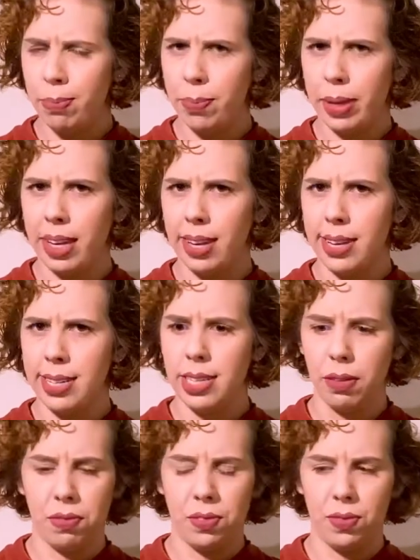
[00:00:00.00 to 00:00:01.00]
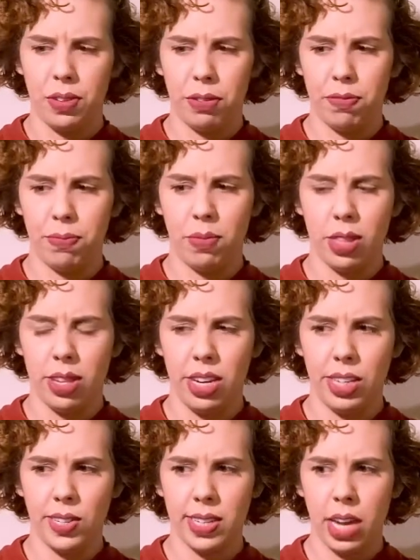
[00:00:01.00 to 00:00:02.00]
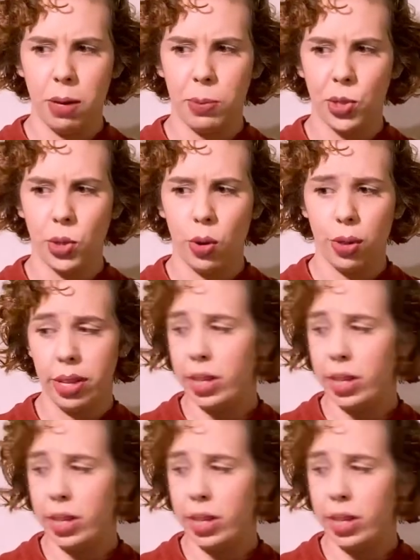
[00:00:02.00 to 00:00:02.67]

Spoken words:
because if his name is on the